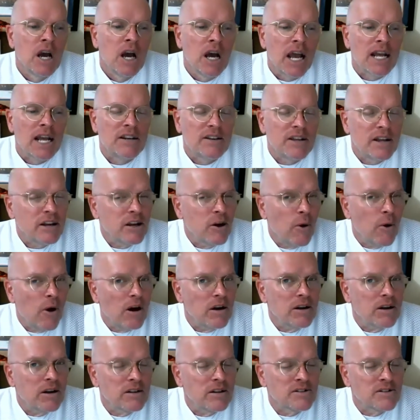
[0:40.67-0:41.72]
He did go
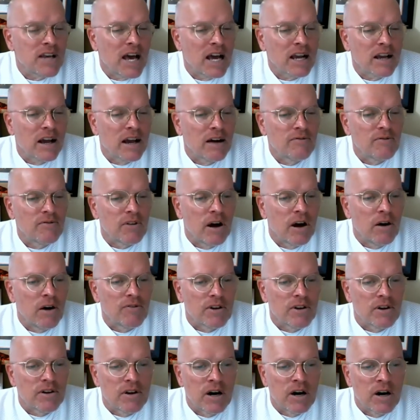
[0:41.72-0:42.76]
out and get Zach F-
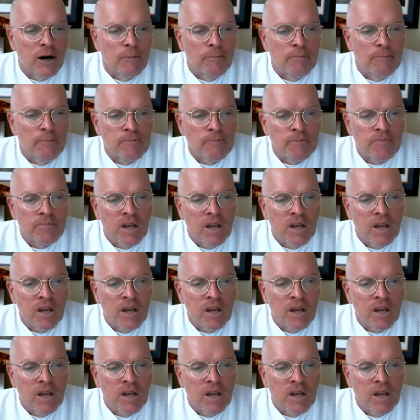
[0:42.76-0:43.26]
Eflin, um,